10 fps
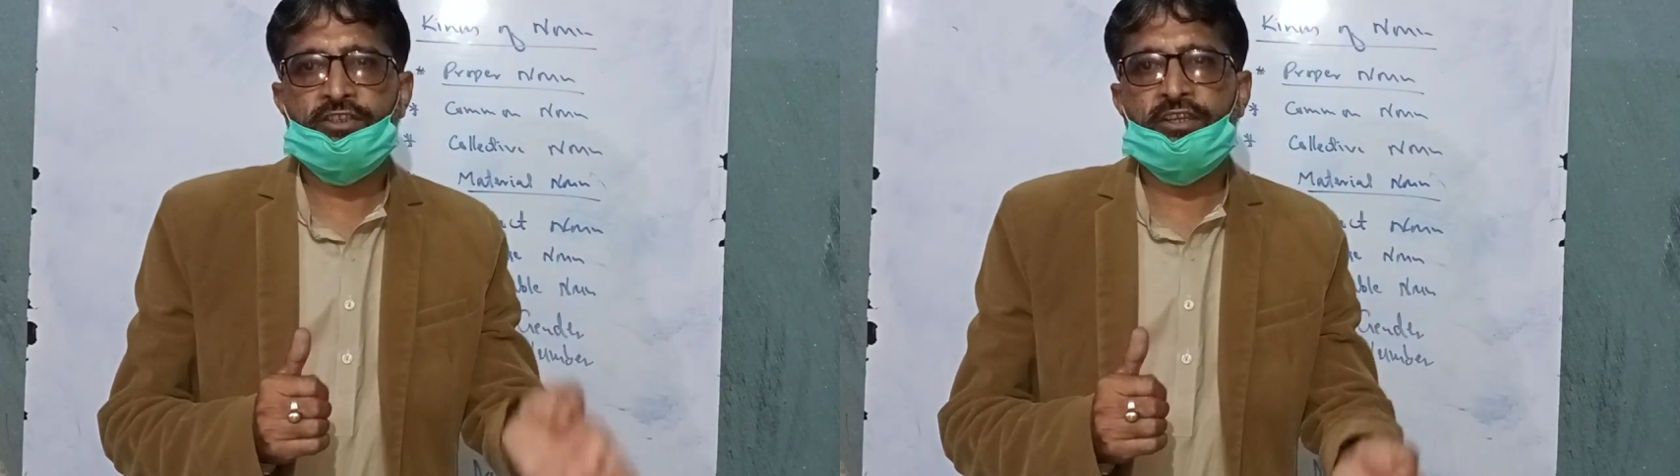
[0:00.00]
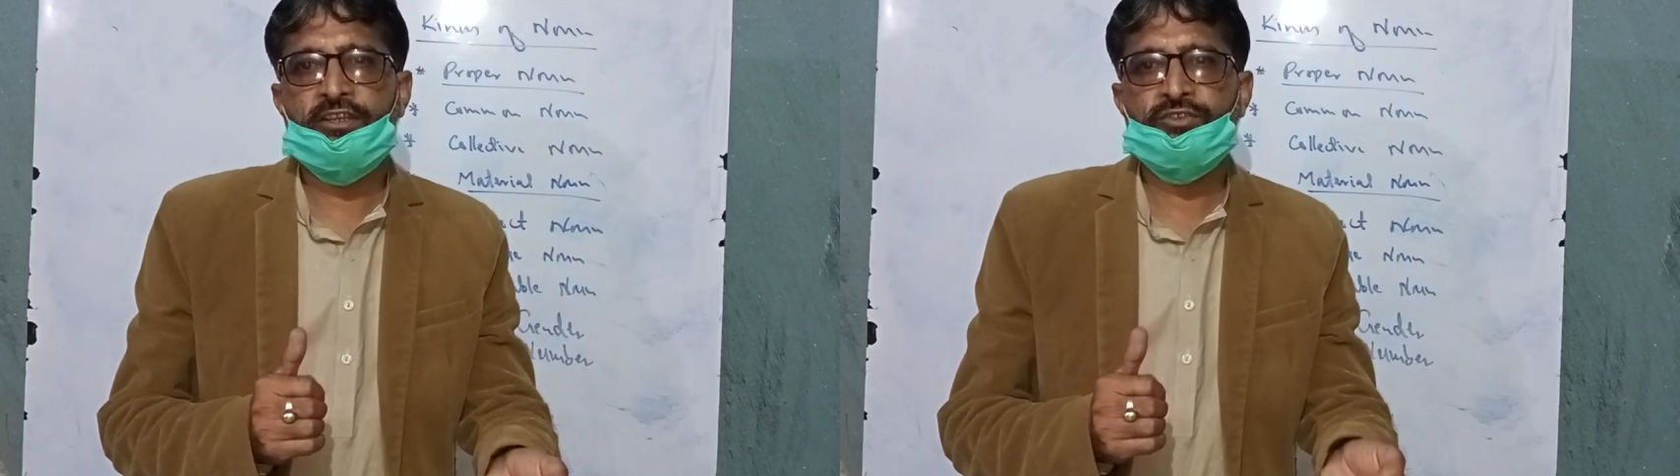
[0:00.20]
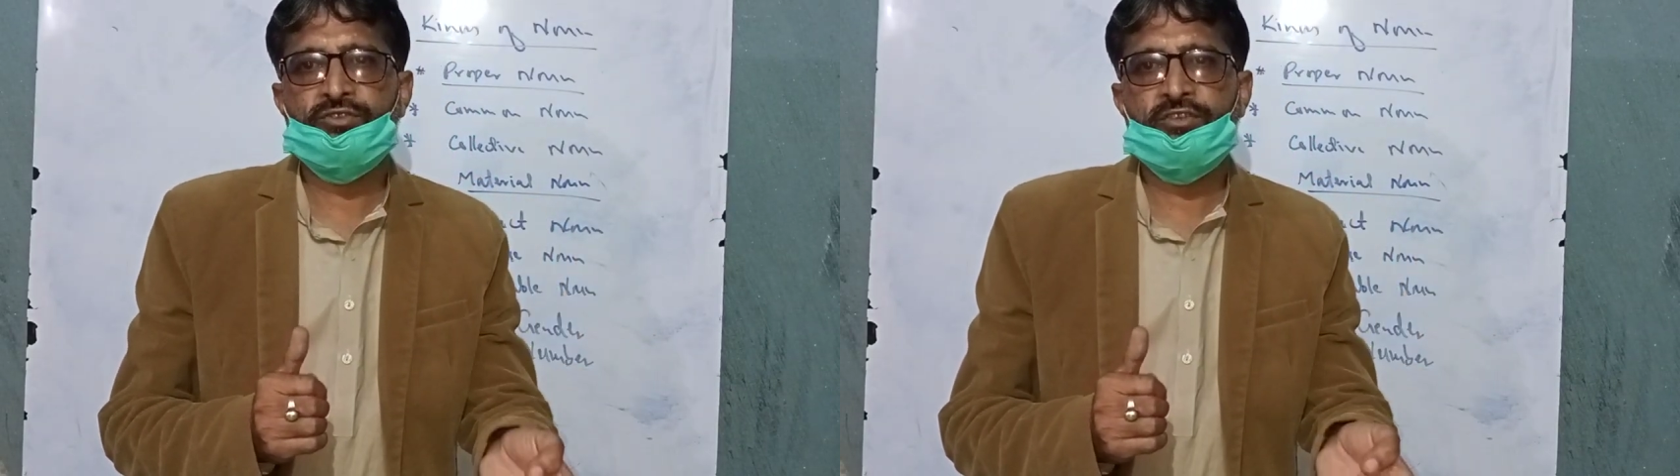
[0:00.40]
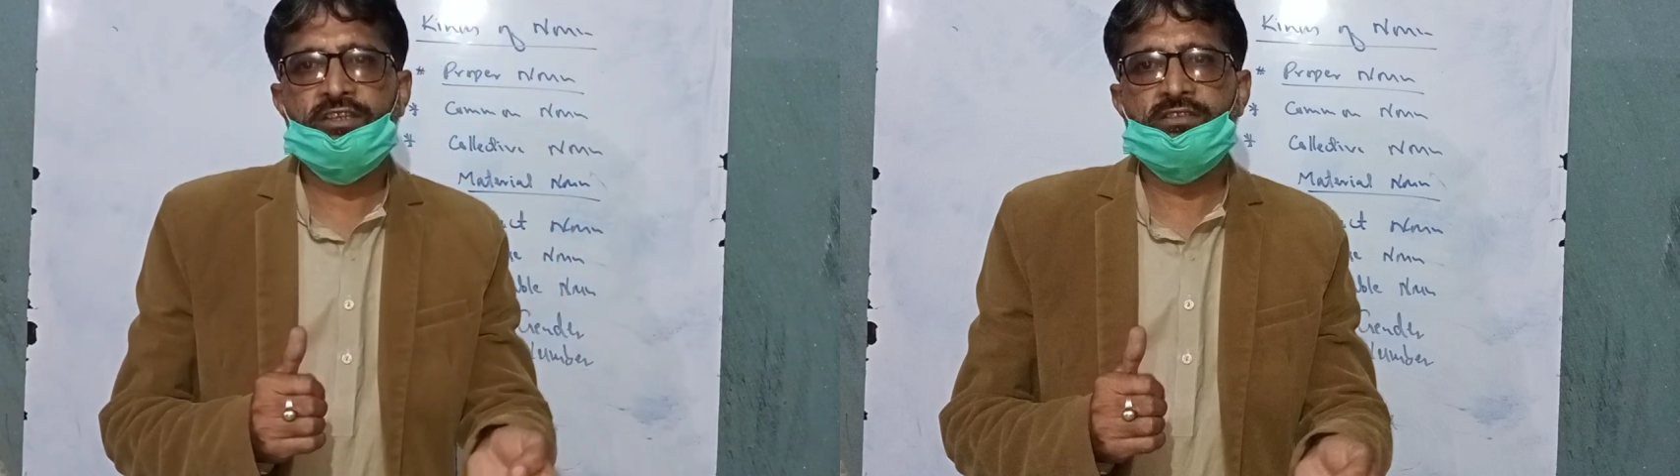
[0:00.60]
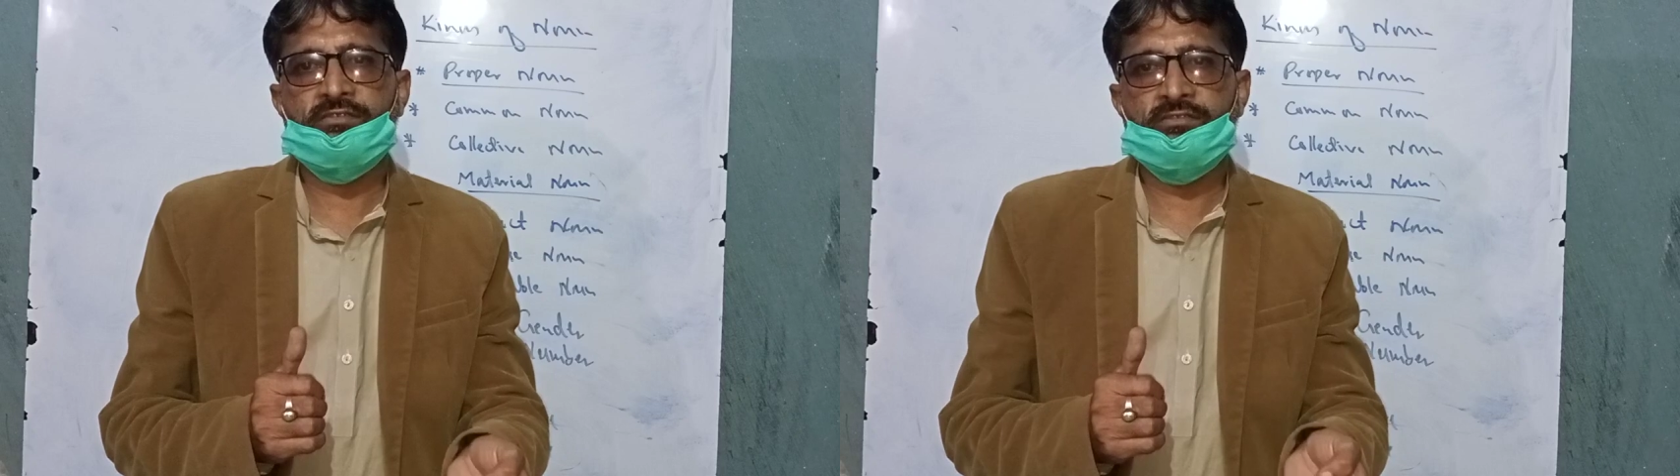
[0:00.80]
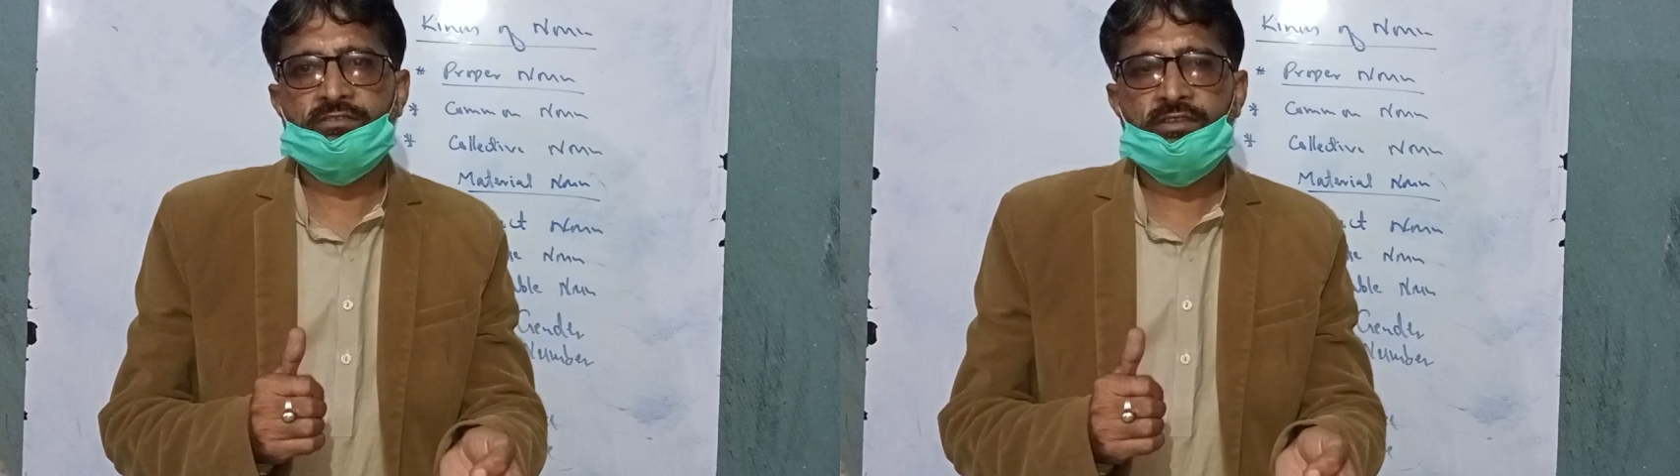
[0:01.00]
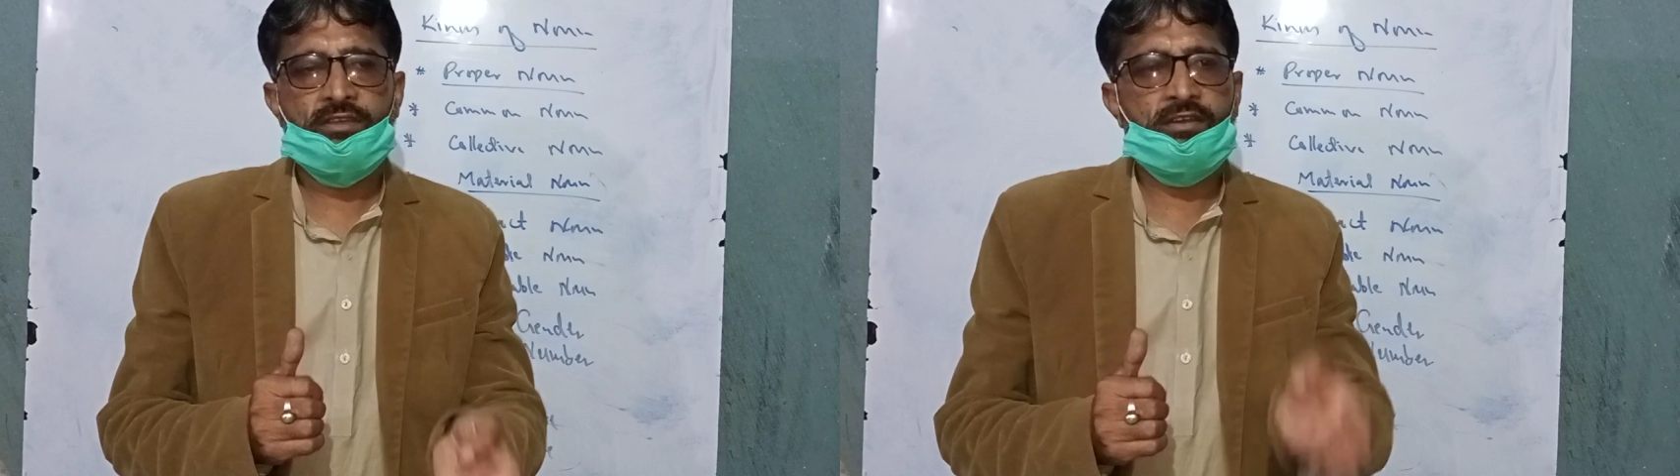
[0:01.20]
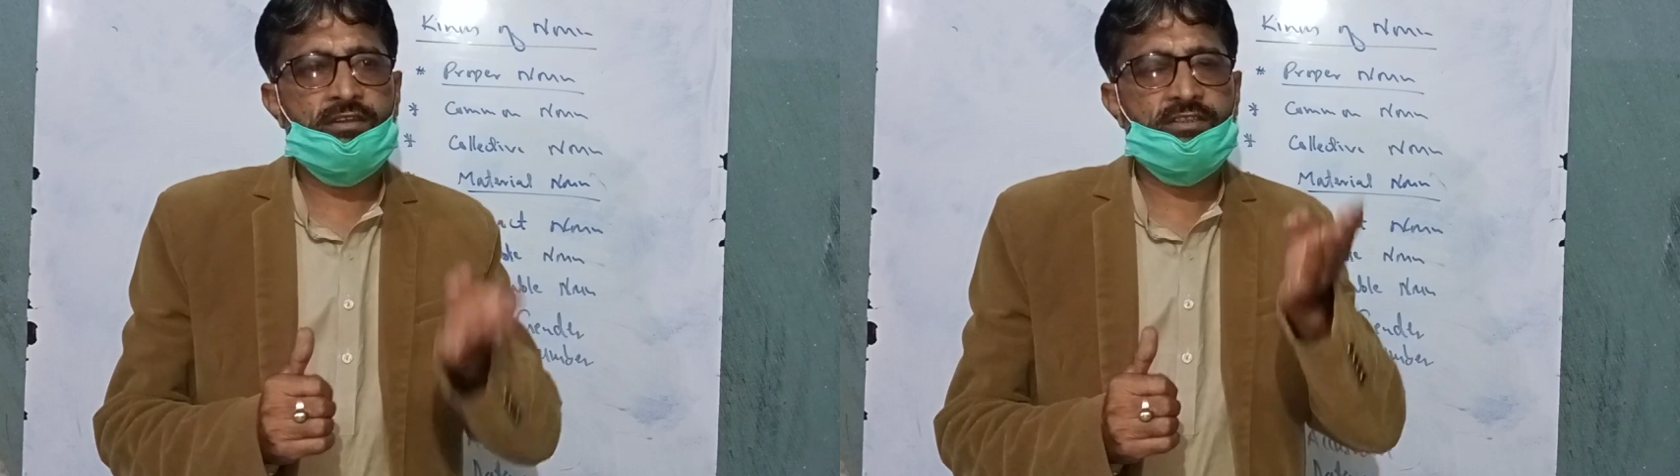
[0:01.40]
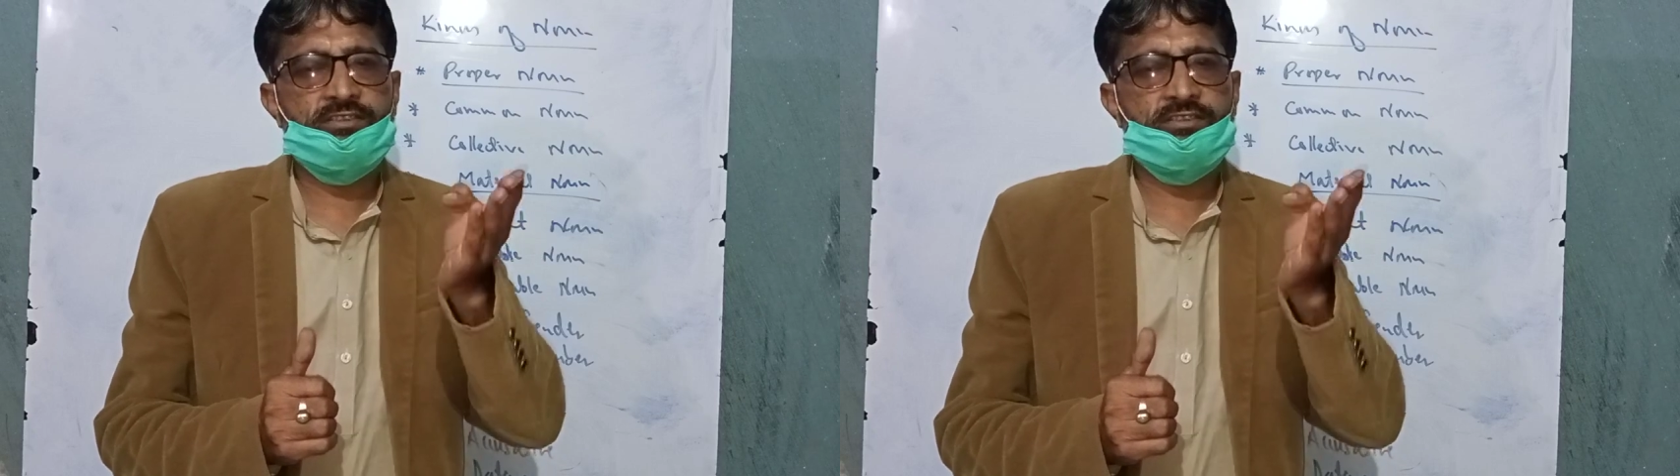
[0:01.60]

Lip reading: Antoinette, or